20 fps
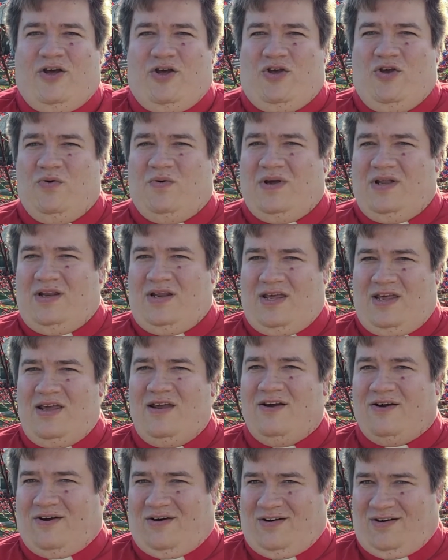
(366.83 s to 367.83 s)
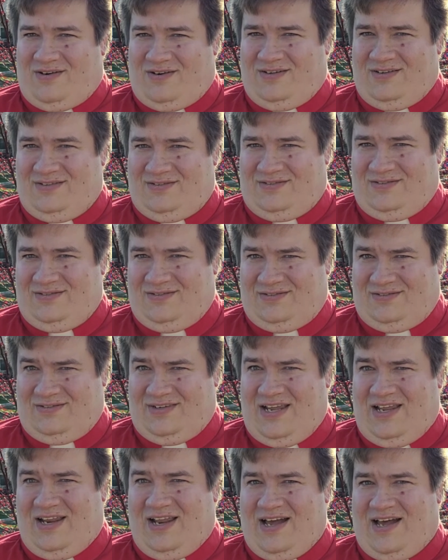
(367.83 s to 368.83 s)
You can hear
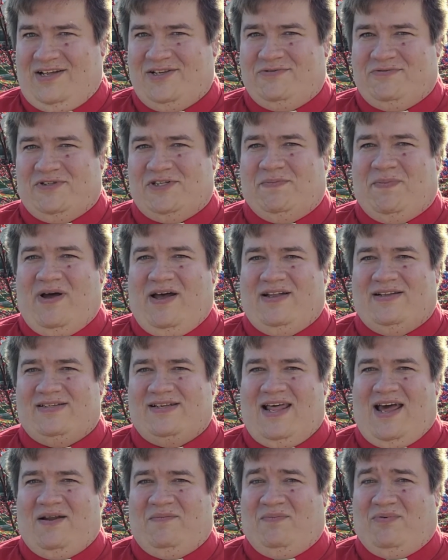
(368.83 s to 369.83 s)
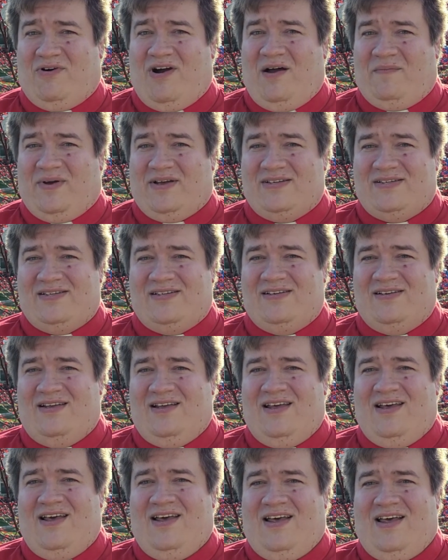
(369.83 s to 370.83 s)
in God's response that promise.
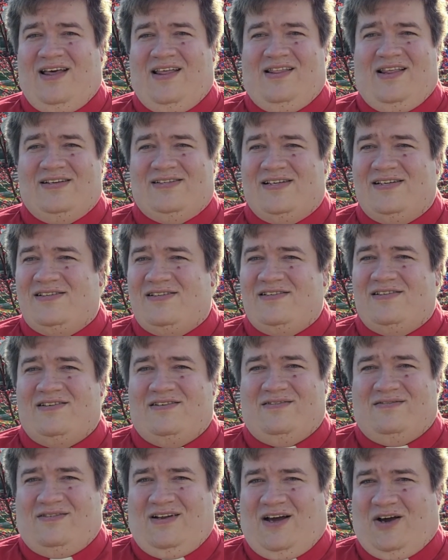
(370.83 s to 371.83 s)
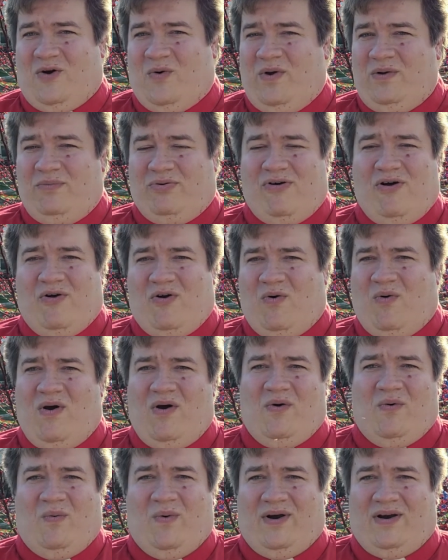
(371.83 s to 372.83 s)
This isn't a, a, quid pro
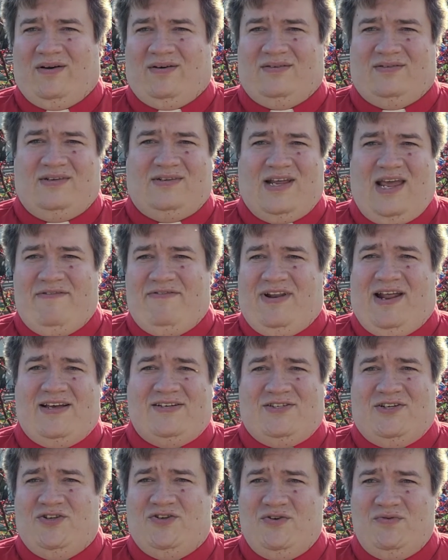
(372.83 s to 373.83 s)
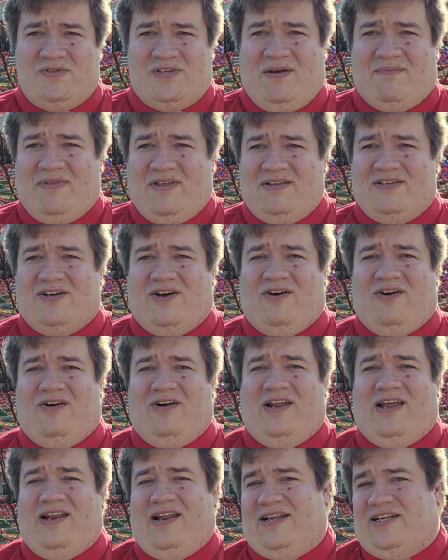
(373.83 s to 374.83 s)
quo where David has to do something to
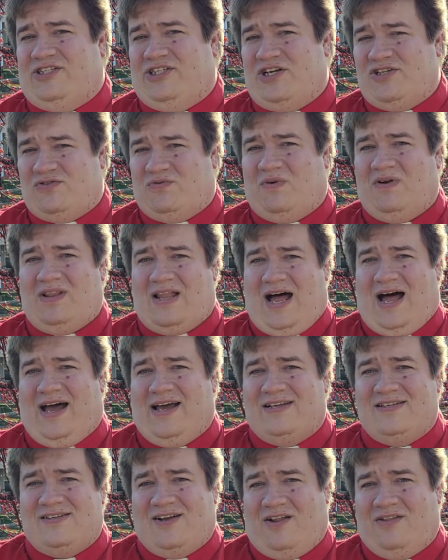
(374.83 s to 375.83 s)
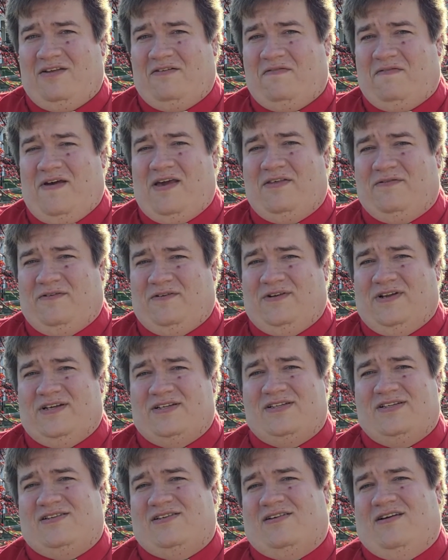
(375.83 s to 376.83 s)
earn it. It just relies on the
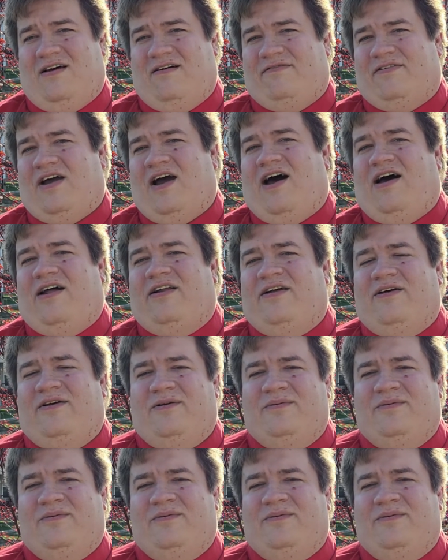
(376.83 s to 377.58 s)
faithfulness of God.